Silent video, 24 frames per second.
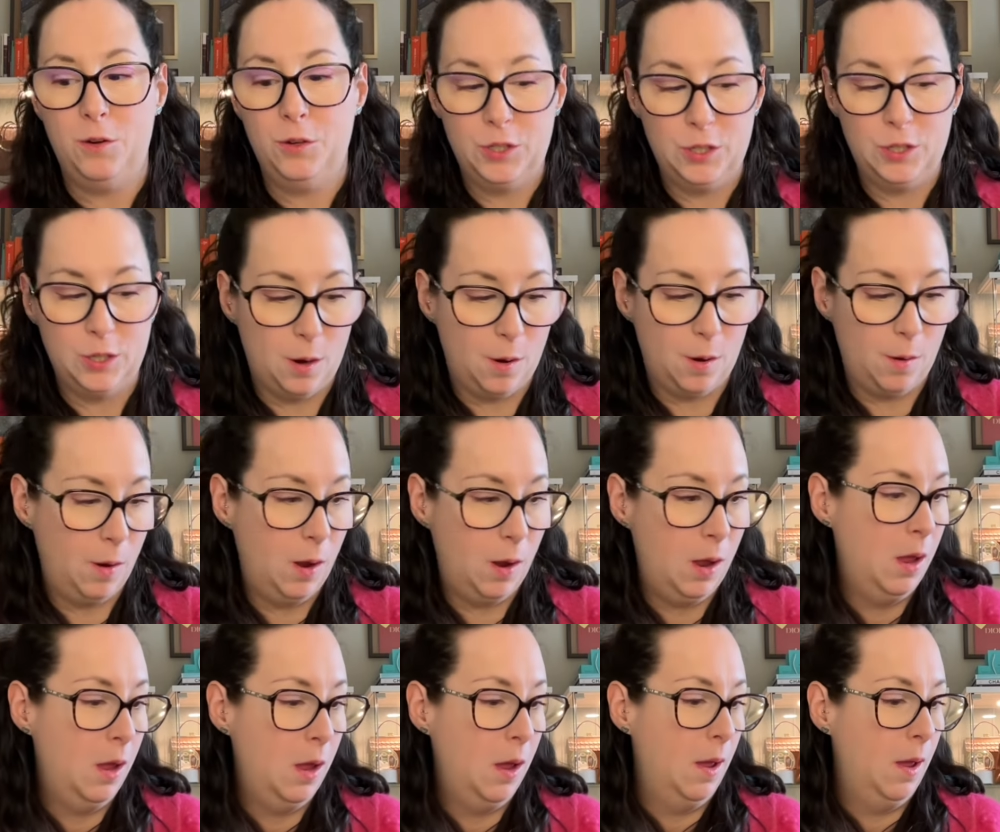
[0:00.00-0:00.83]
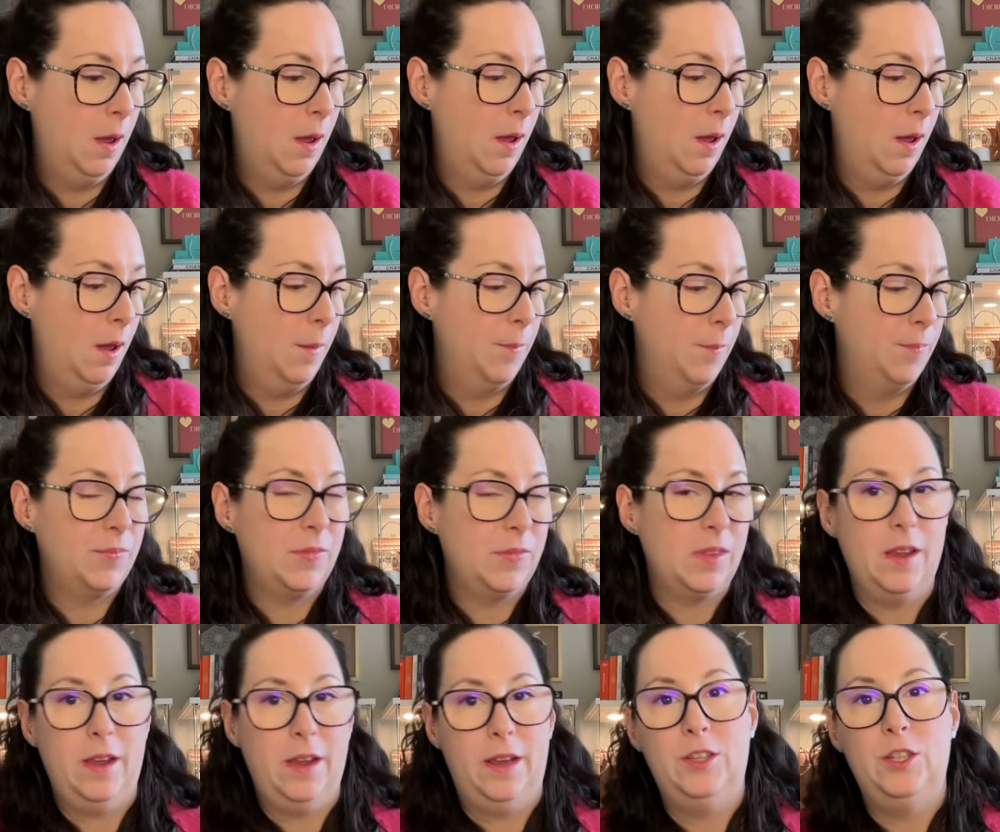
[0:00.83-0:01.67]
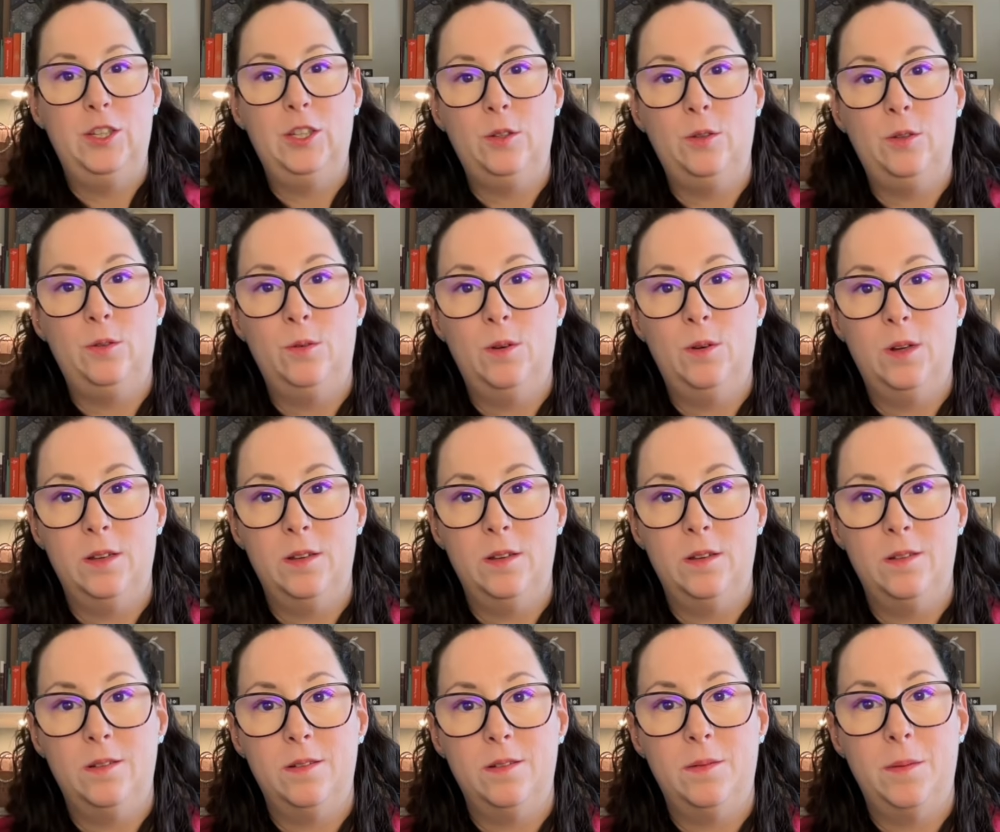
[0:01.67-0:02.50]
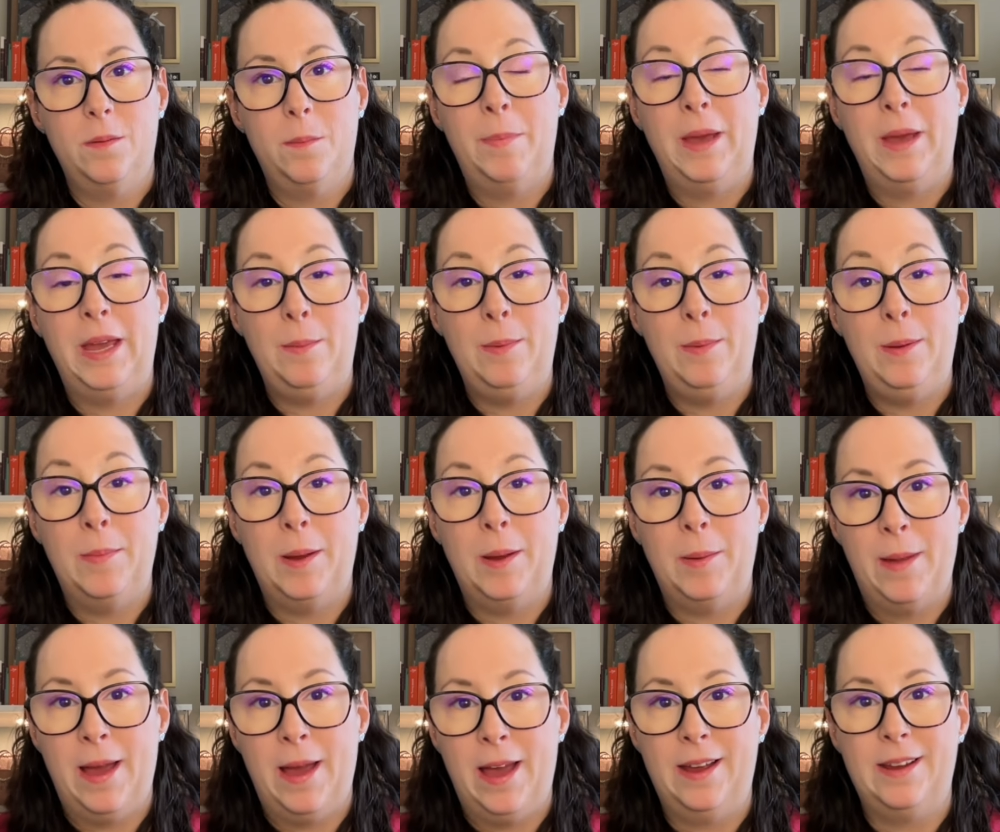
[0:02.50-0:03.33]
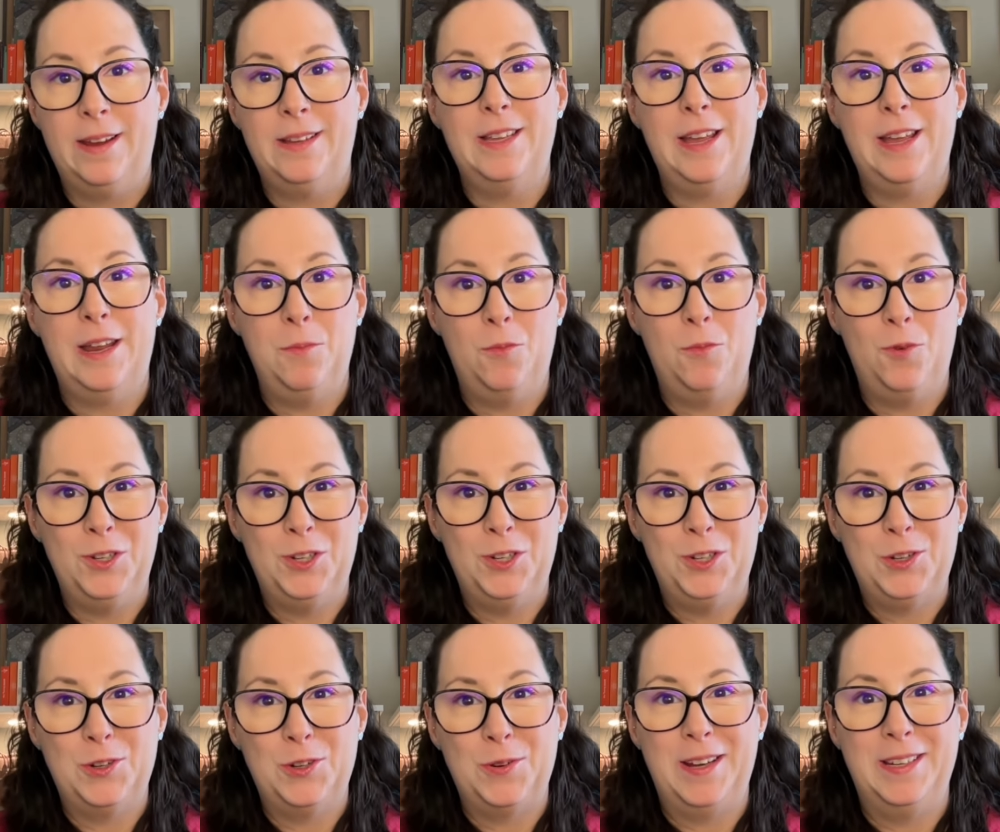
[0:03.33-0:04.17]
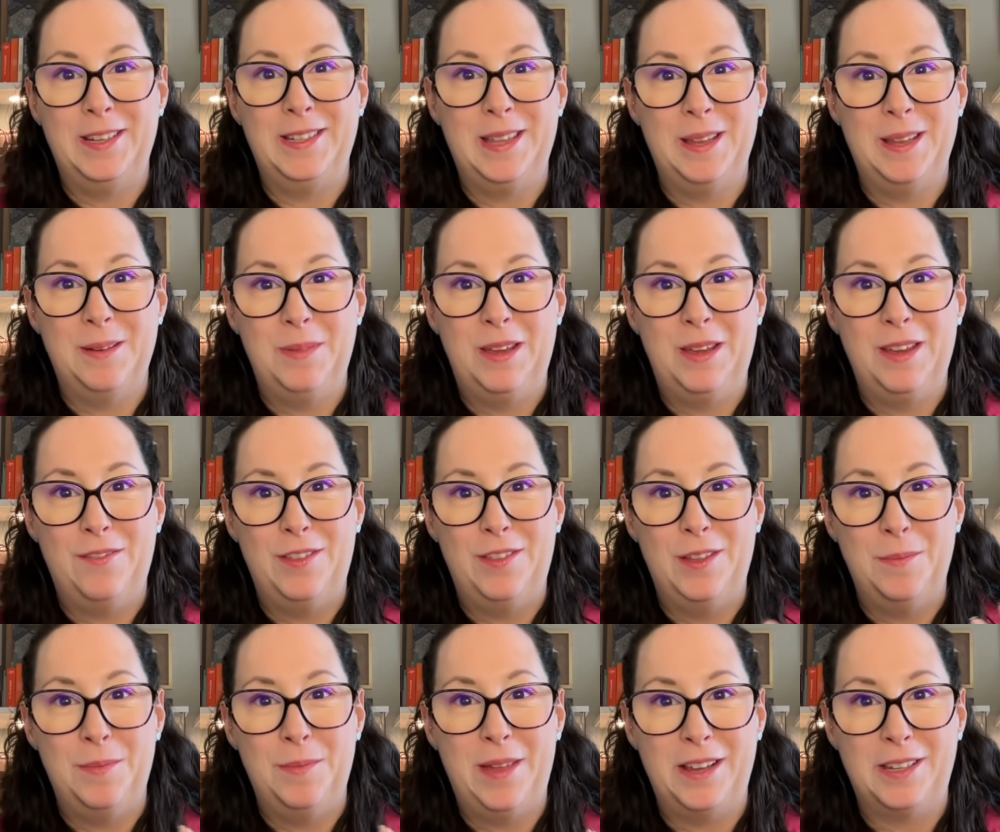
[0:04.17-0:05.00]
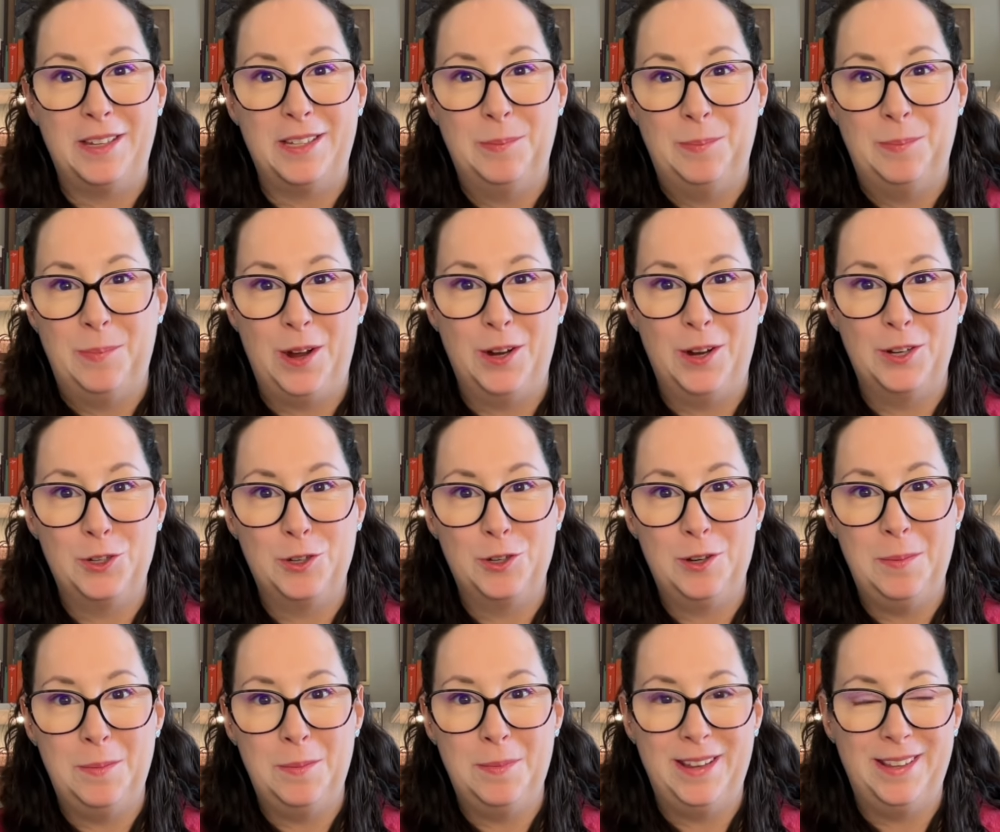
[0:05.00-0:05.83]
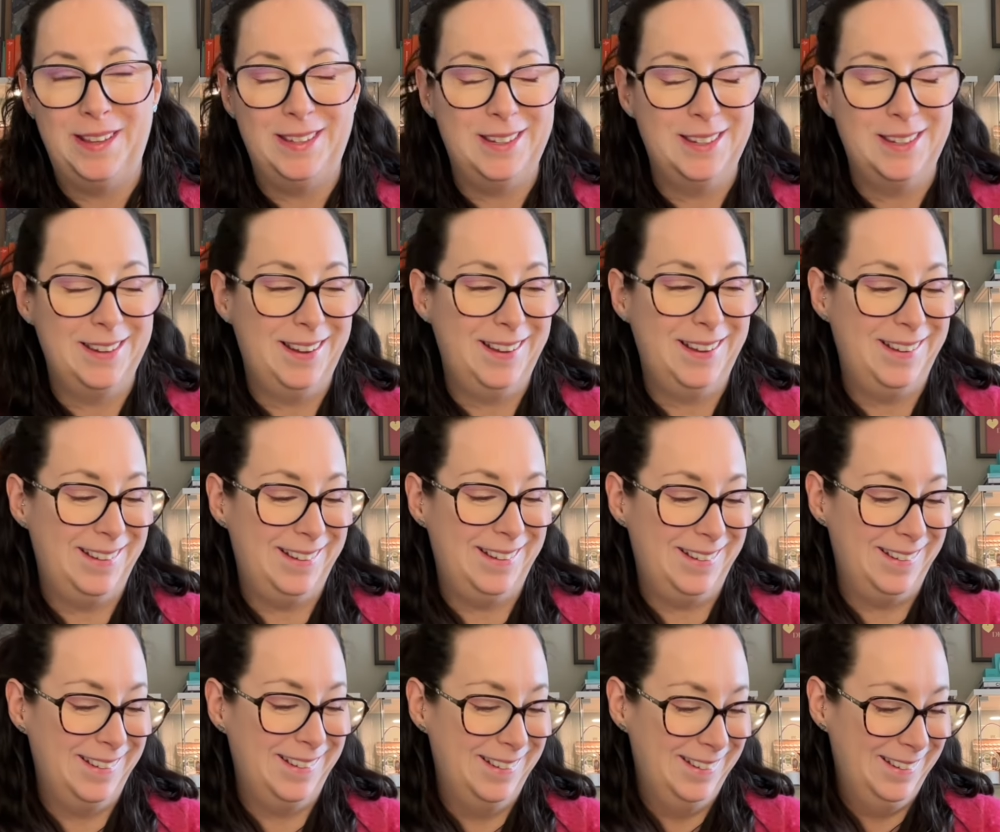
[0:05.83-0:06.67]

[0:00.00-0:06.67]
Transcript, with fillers: So I do baby my bags and moisturize them, give them that spa treatment uh,